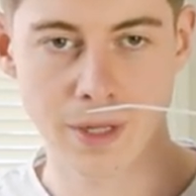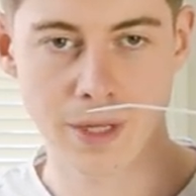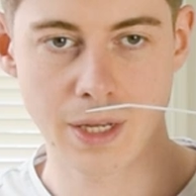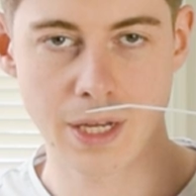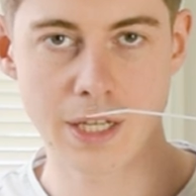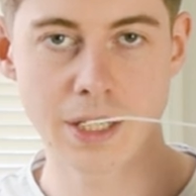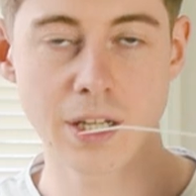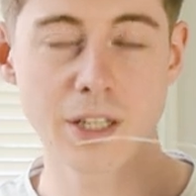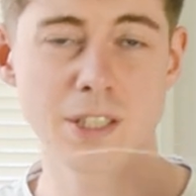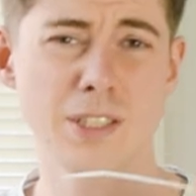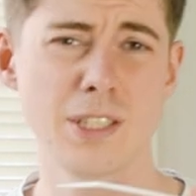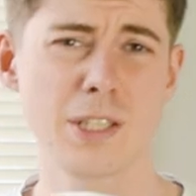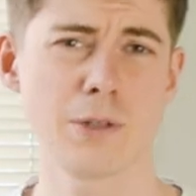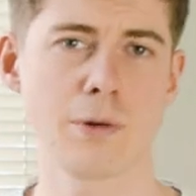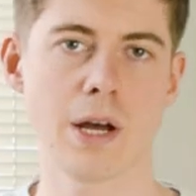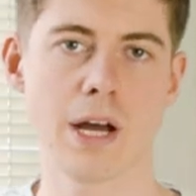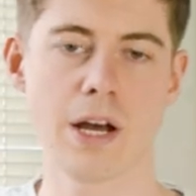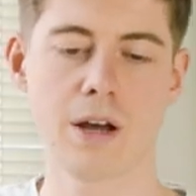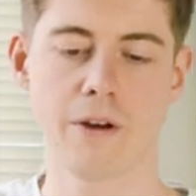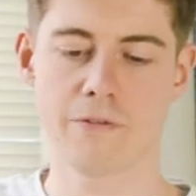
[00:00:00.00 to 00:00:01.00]
it does still
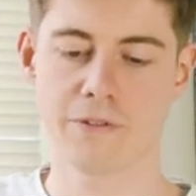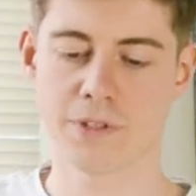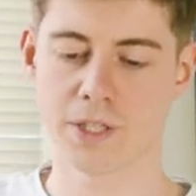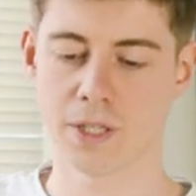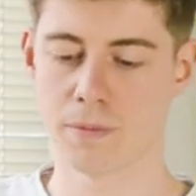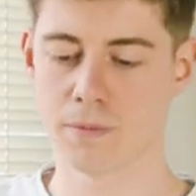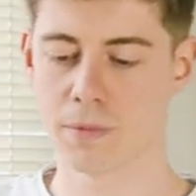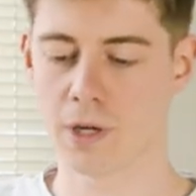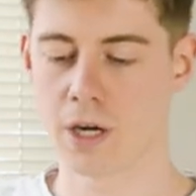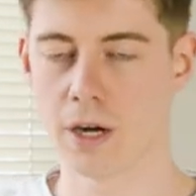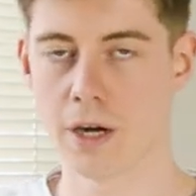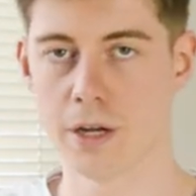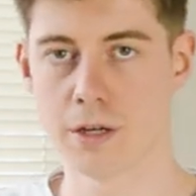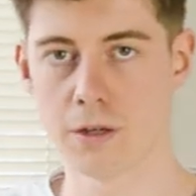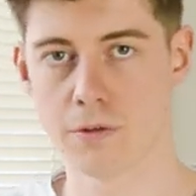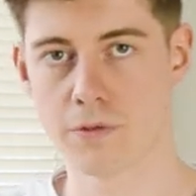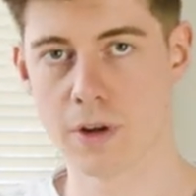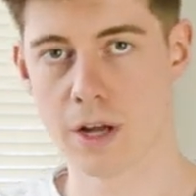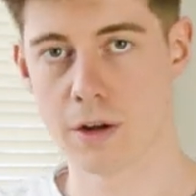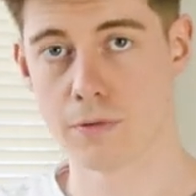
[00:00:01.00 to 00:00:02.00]
have some kind
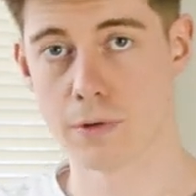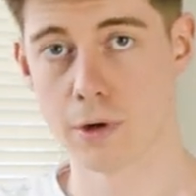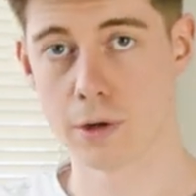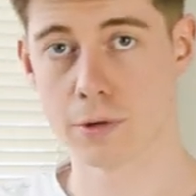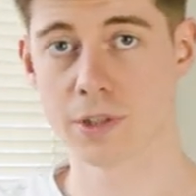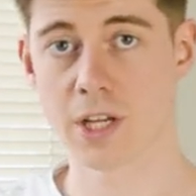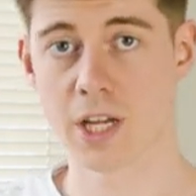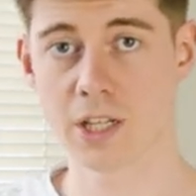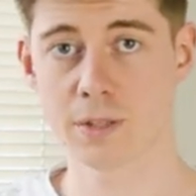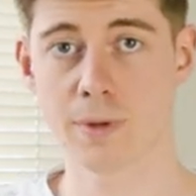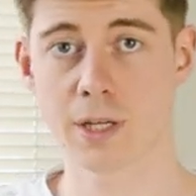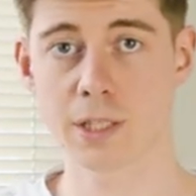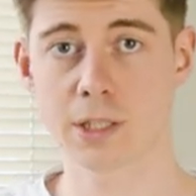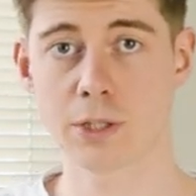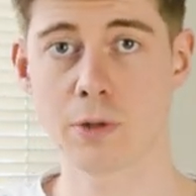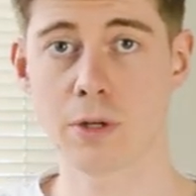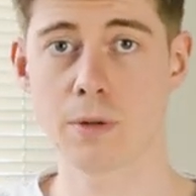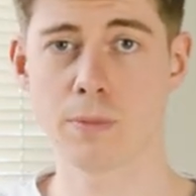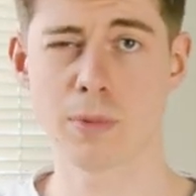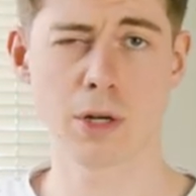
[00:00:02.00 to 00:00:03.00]
of a rose aspect
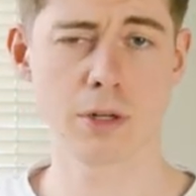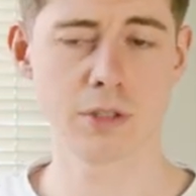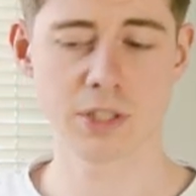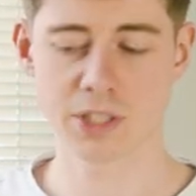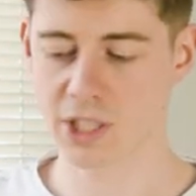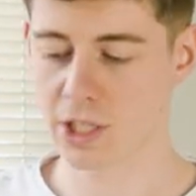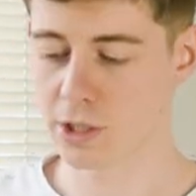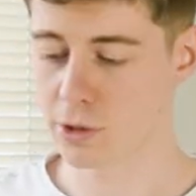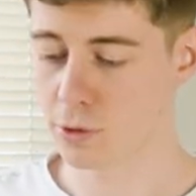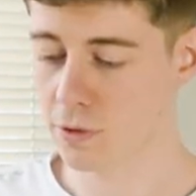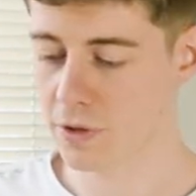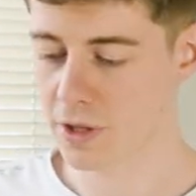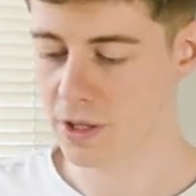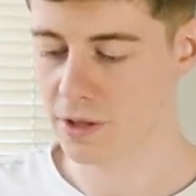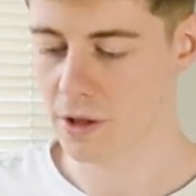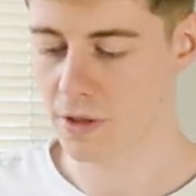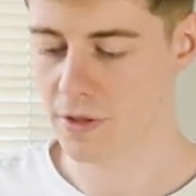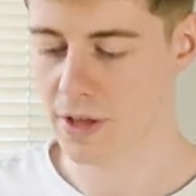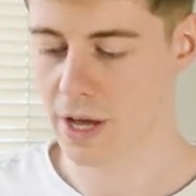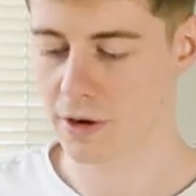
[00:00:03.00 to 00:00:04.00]
to it, but honestly, I do think
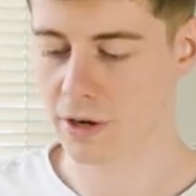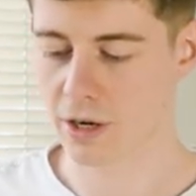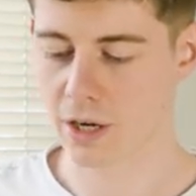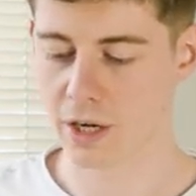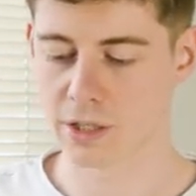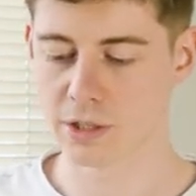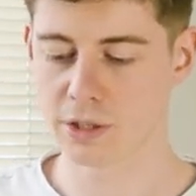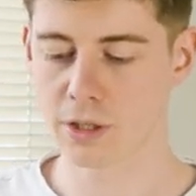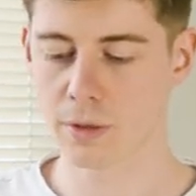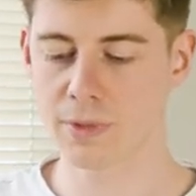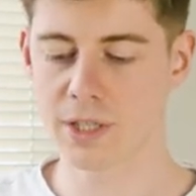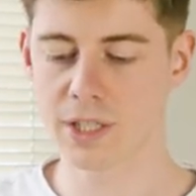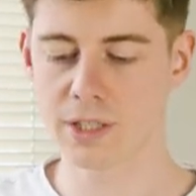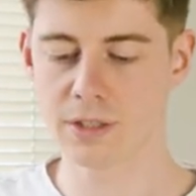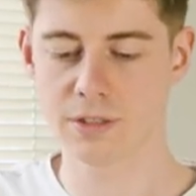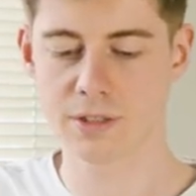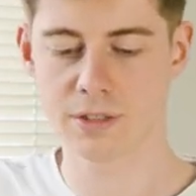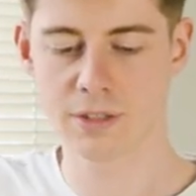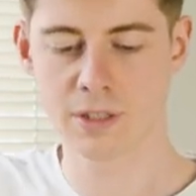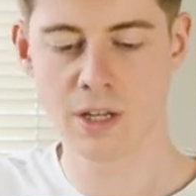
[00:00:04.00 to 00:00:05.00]
that the aldehyde
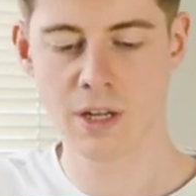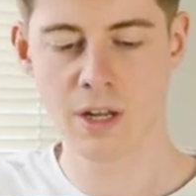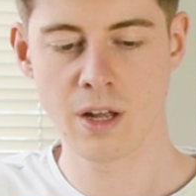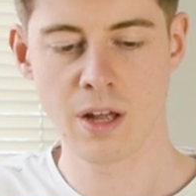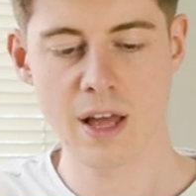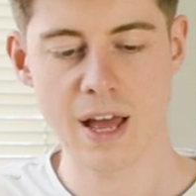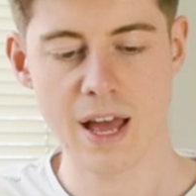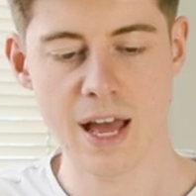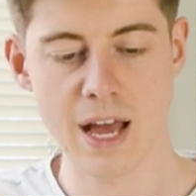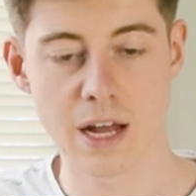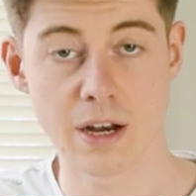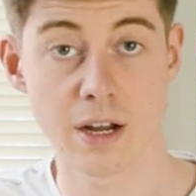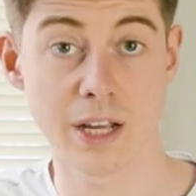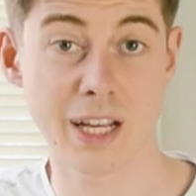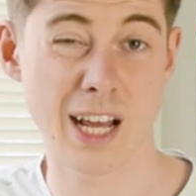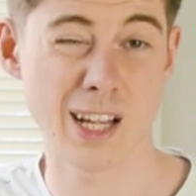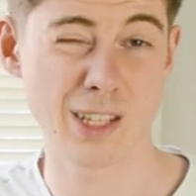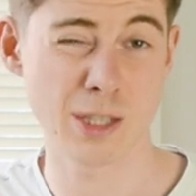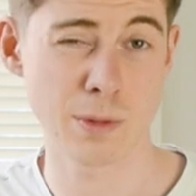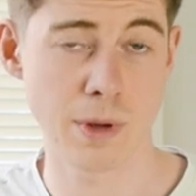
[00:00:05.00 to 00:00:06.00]
dominates. And I
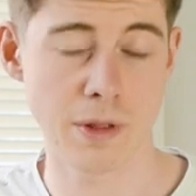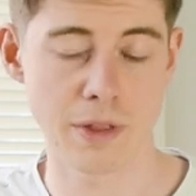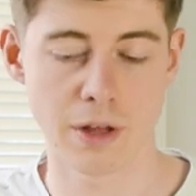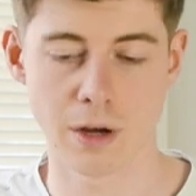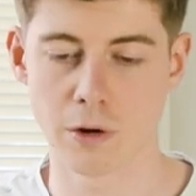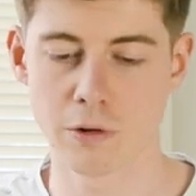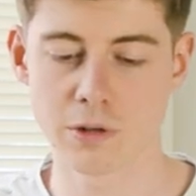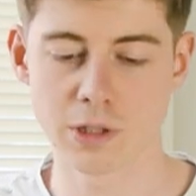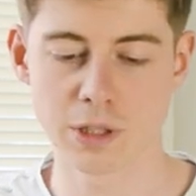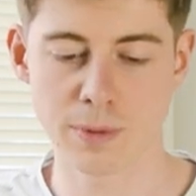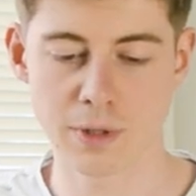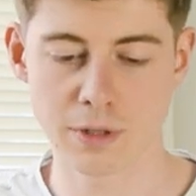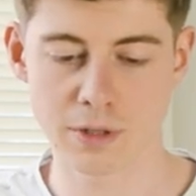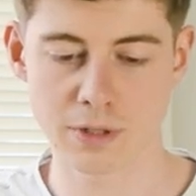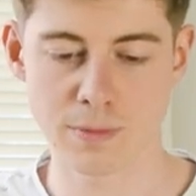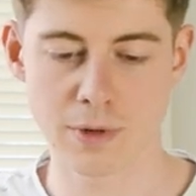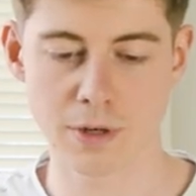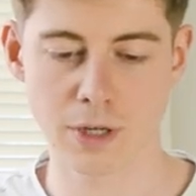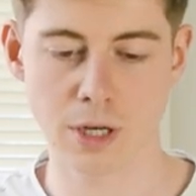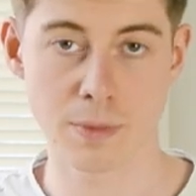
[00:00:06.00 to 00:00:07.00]
can smell that orange peel
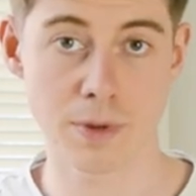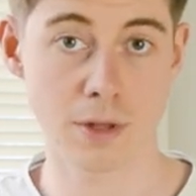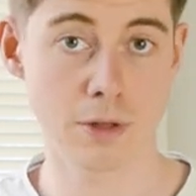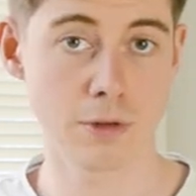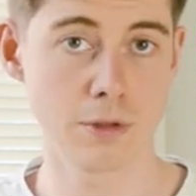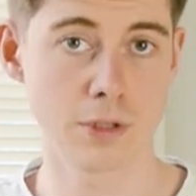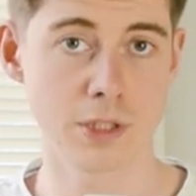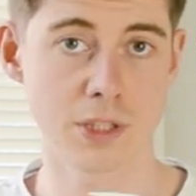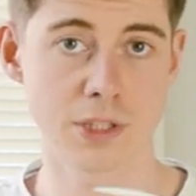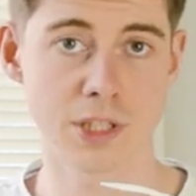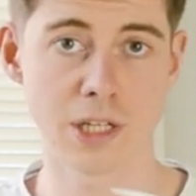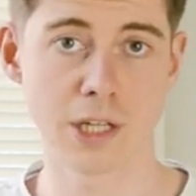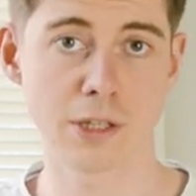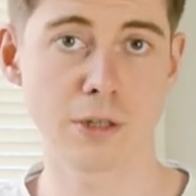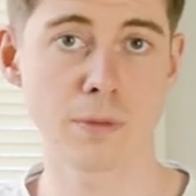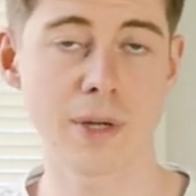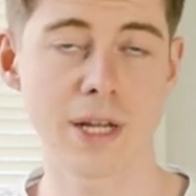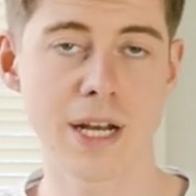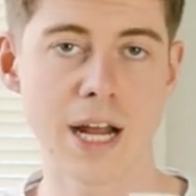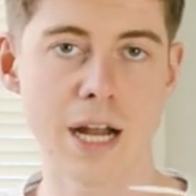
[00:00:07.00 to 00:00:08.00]
smell coming through just a
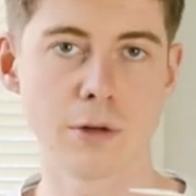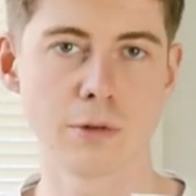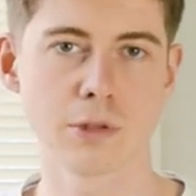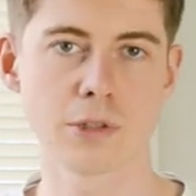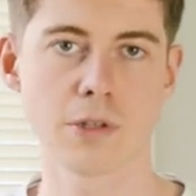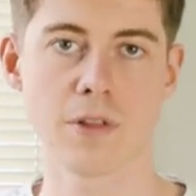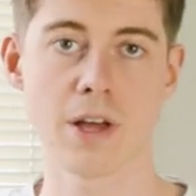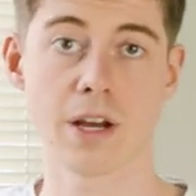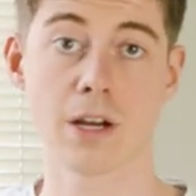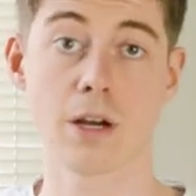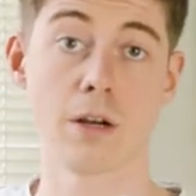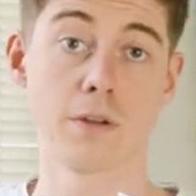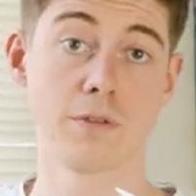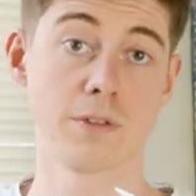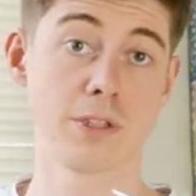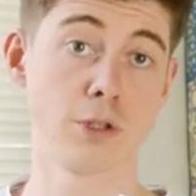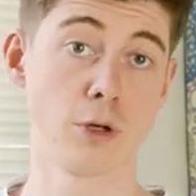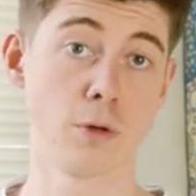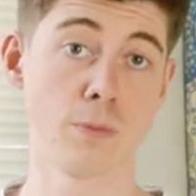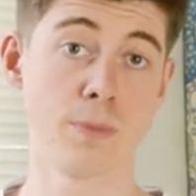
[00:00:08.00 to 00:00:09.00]
little bit, and also that kind of
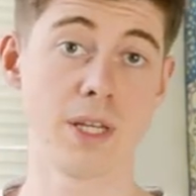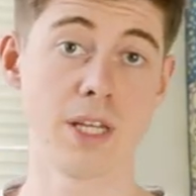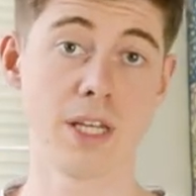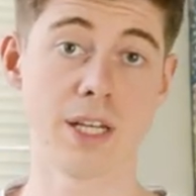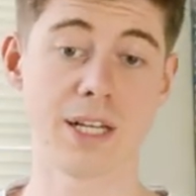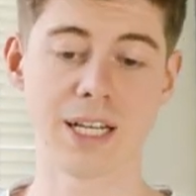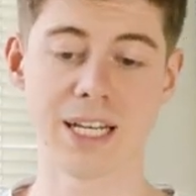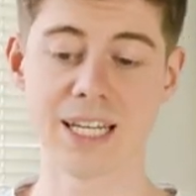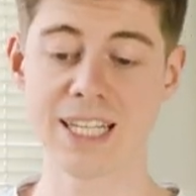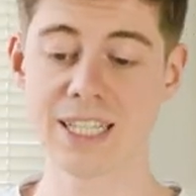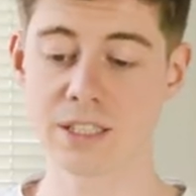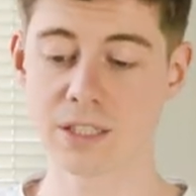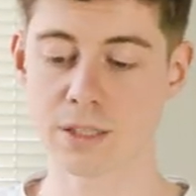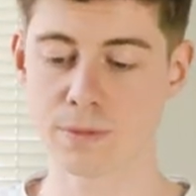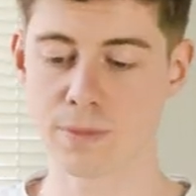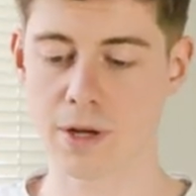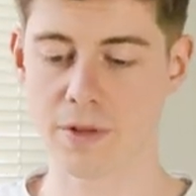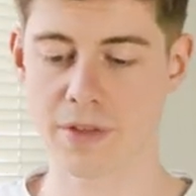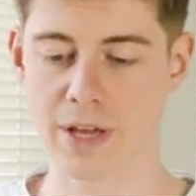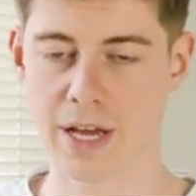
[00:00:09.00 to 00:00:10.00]
soapy, clean
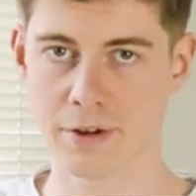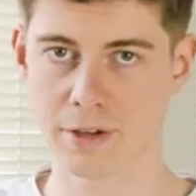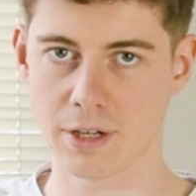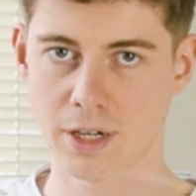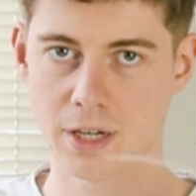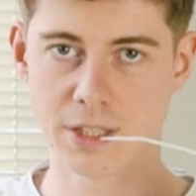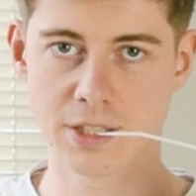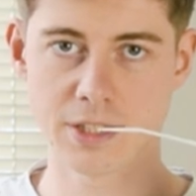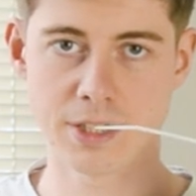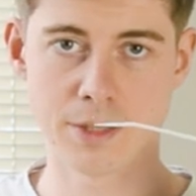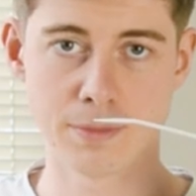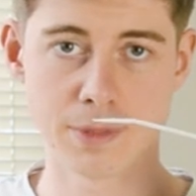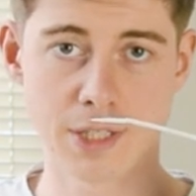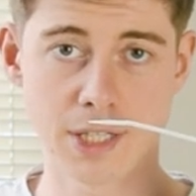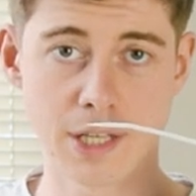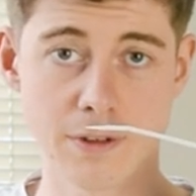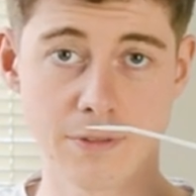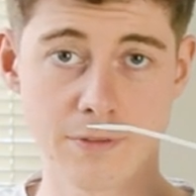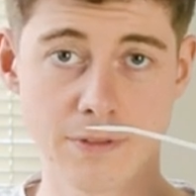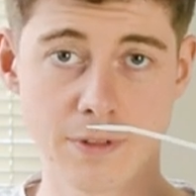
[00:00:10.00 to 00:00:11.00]
smell that aldehydes seem to
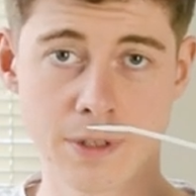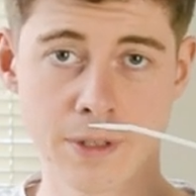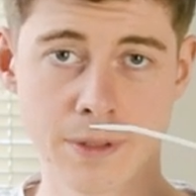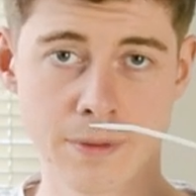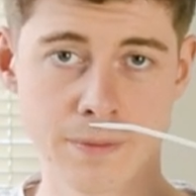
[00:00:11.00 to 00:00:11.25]
give.